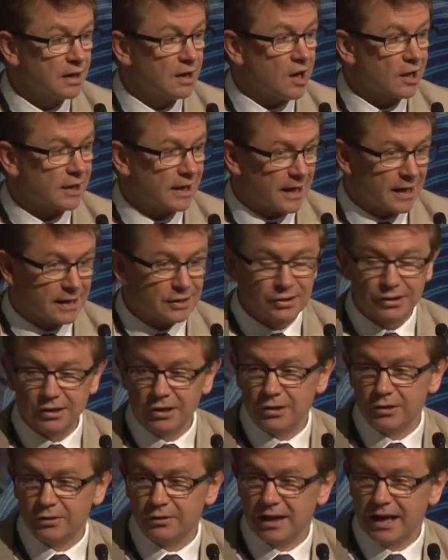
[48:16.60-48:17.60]
I'd ask
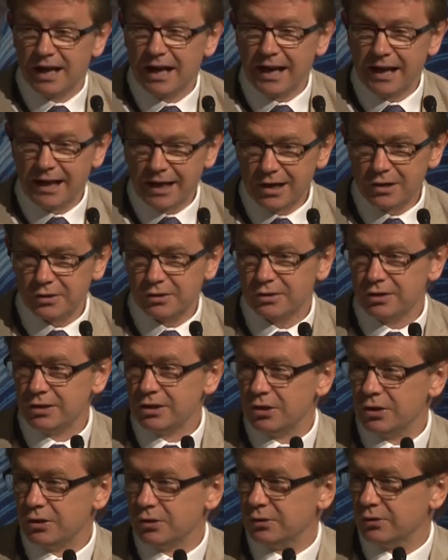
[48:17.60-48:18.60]
you, how good are
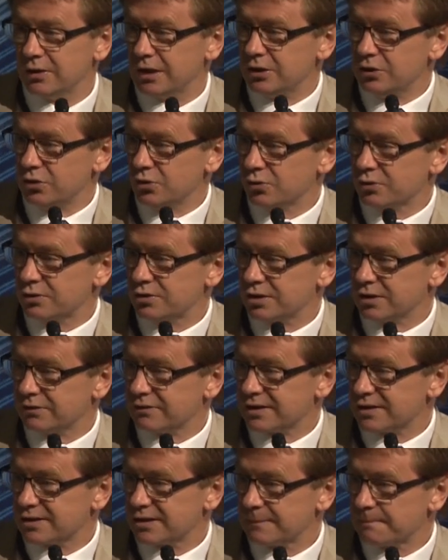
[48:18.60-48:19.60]
you in your
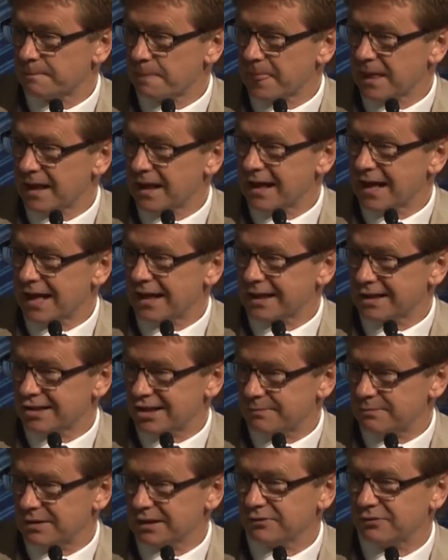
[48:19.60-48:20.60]
service at
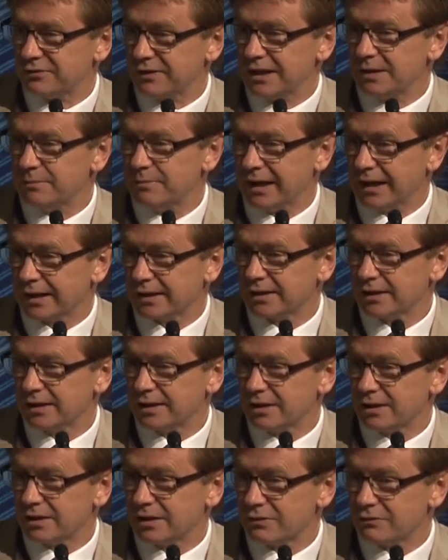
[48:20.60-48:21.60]
accepting feedback
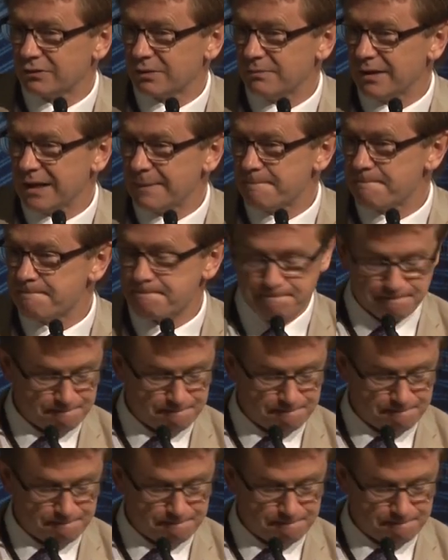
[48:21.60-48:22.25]
from them?